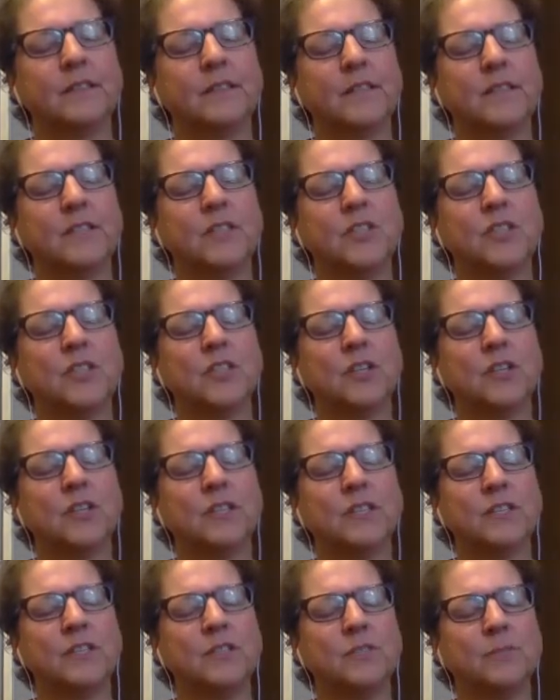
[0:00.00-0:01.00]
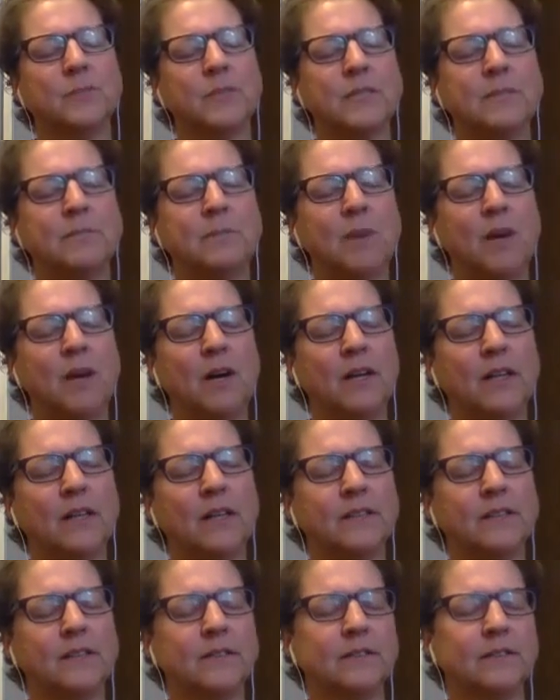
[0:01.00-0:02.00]
that starts to
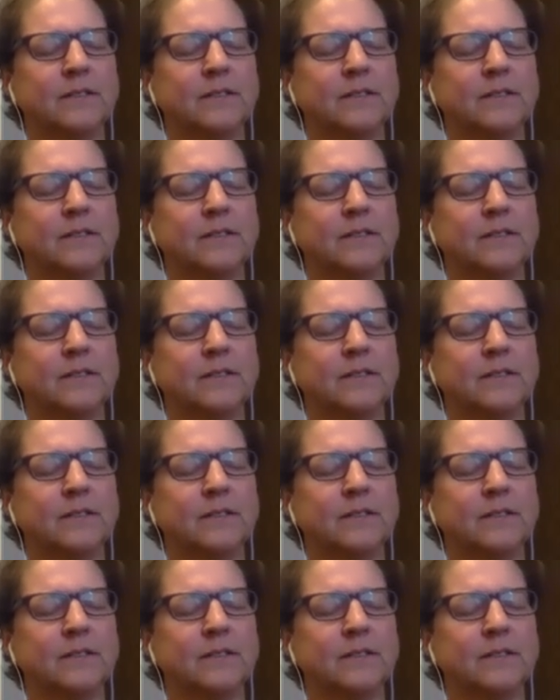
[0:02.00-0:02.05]
respond?